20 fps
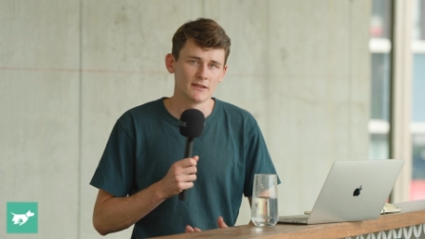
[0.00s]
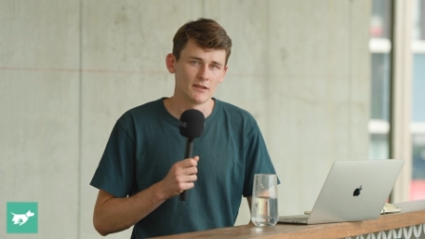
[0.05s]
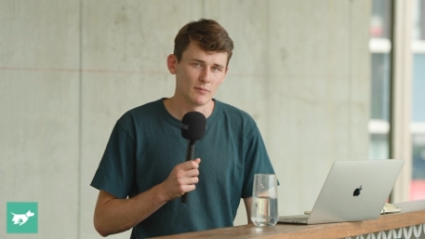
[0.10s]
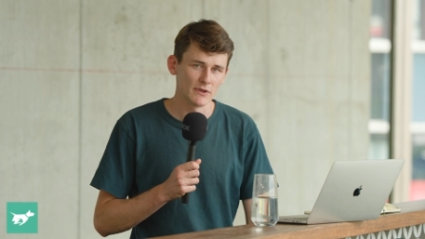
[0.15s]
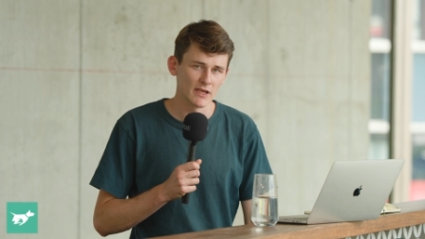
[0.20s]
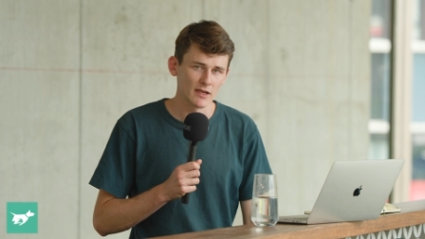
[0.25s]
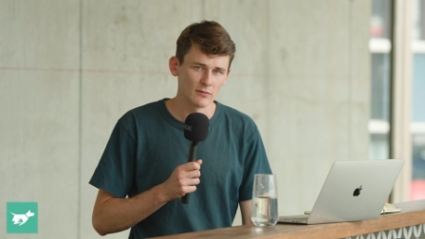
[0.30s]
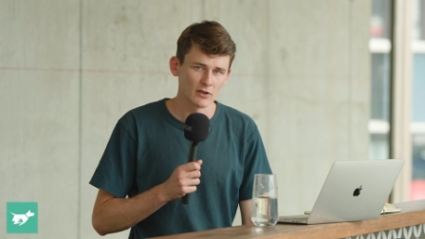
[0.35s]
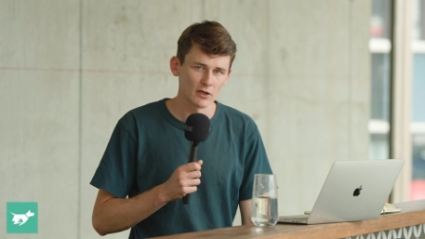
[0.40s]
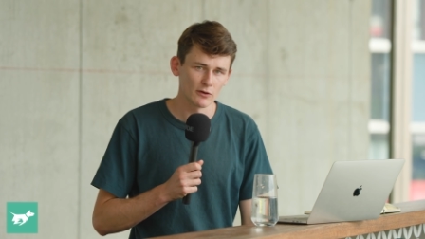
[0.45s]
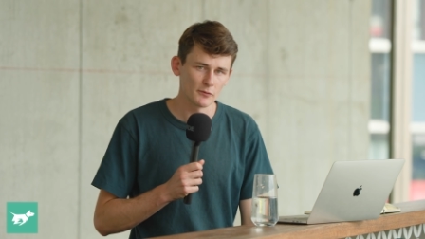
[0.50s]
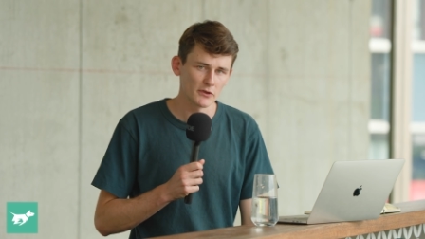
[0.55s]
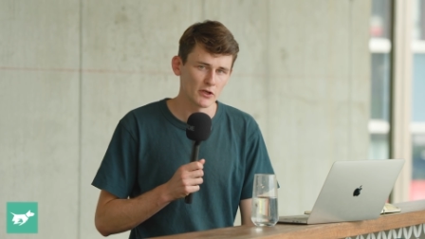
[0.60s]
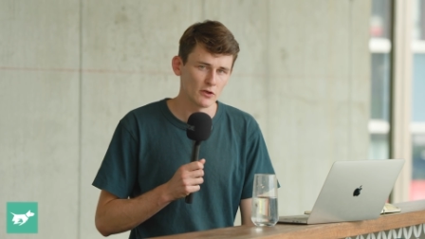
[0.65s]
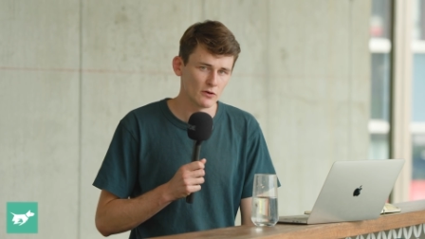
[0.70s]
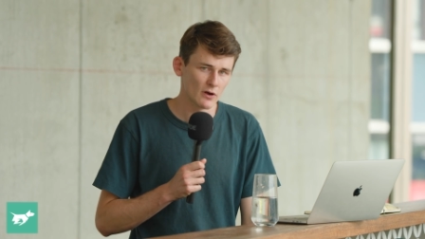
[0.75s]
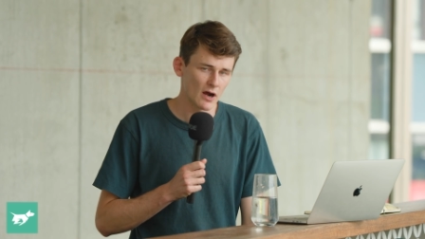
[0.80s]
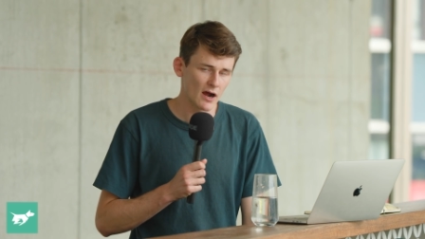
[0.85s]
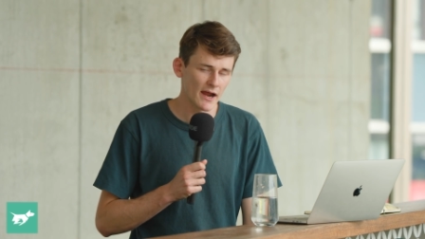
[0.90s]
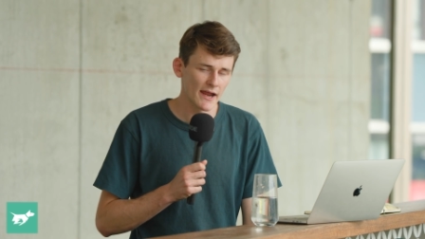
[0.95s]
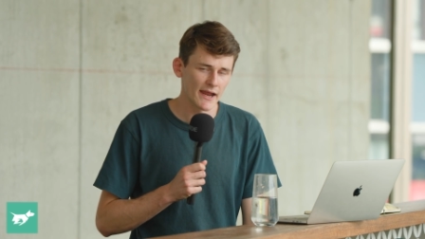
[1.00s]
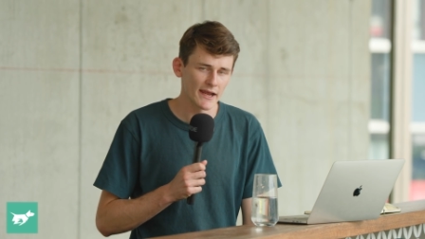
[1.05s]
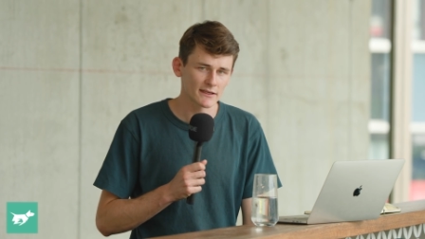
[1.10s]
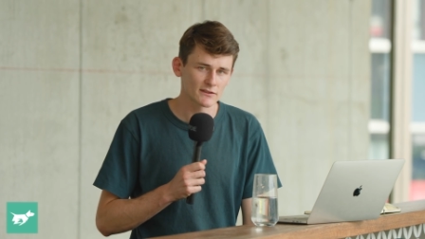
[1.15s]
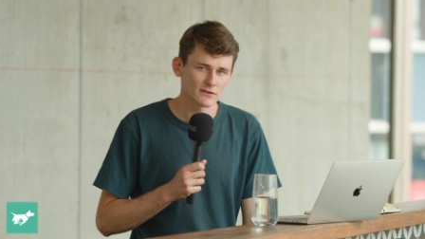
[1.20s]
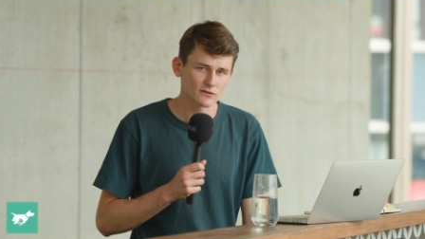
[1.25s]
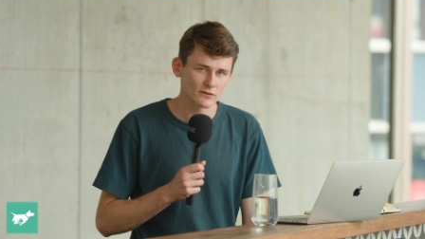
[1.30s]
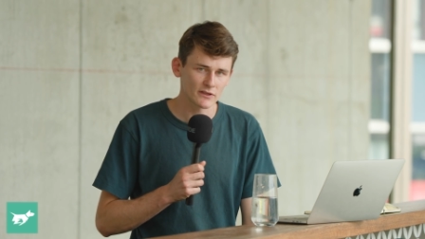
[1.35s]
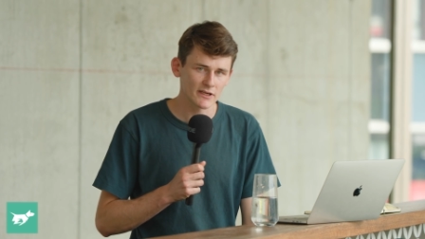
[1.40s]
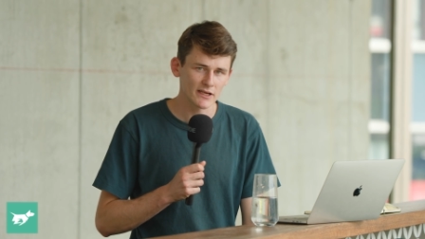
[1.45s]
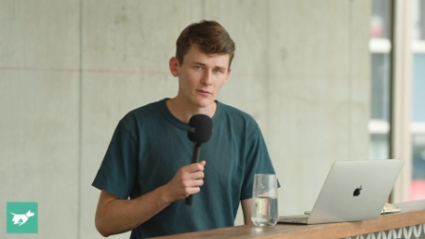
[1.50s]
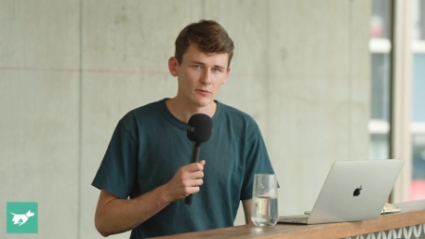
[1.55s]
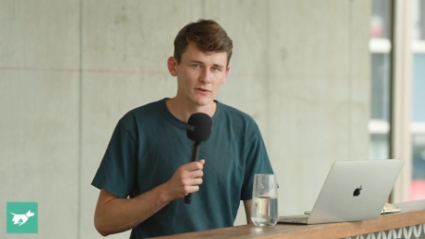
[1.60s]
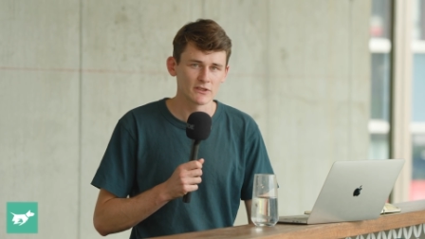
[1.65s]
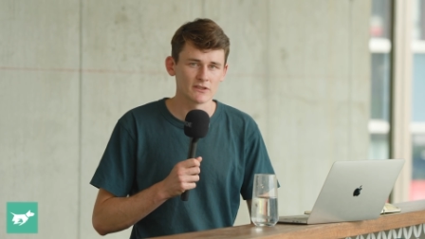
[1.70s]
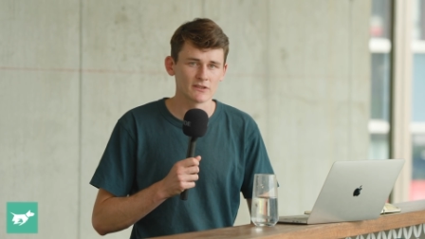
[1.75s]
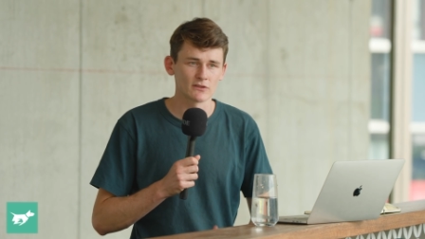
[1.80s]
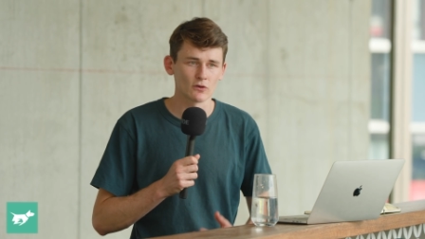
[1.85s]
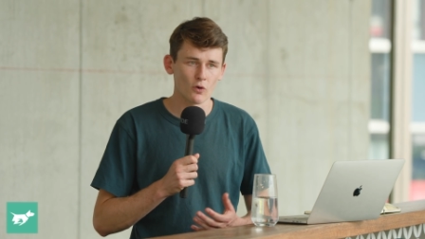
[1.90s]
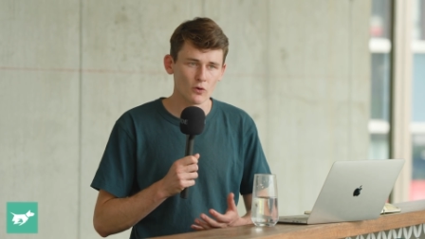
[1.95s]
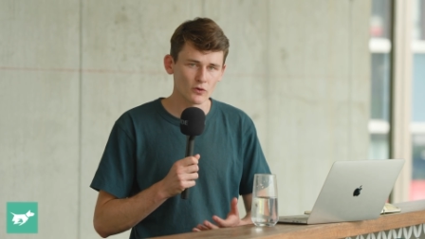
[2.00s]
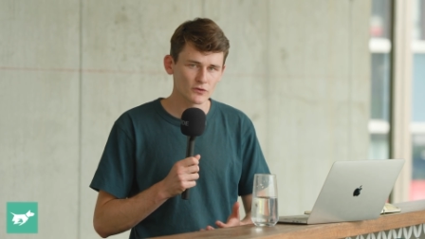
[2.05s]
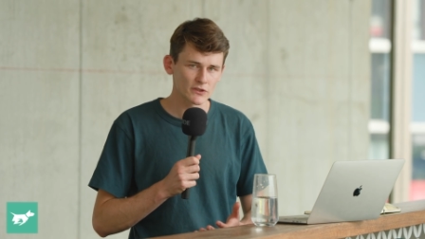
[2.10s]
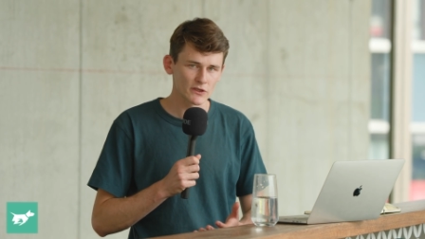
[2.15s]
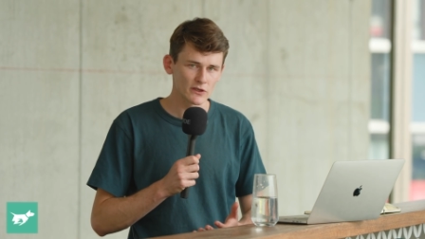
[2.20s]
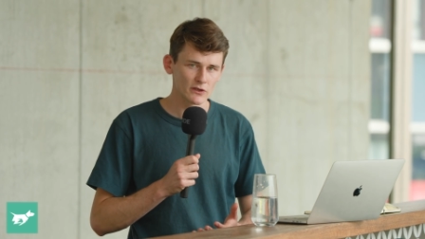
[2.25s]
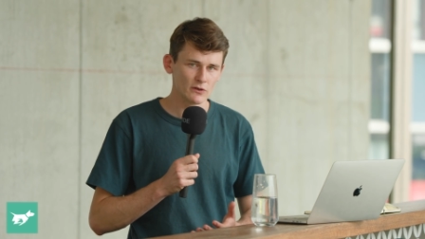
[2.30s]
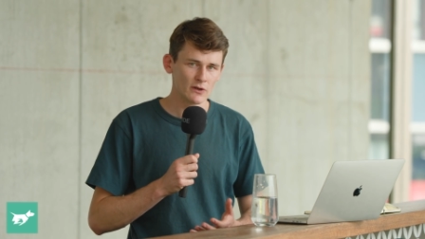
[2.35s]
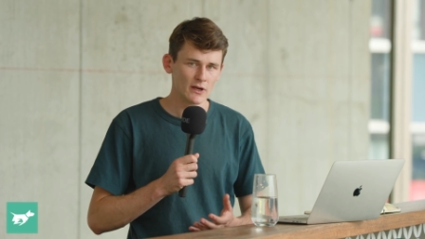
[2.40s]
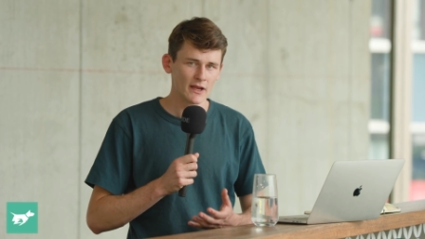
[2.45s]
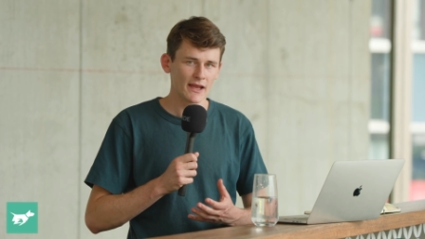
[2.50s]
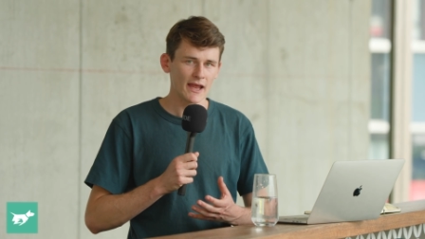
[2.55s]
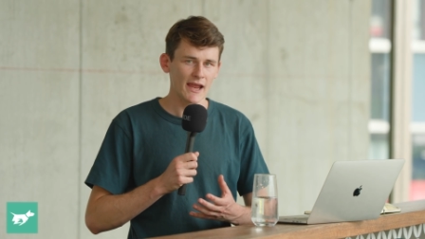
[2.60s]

the BMW iX3, which is also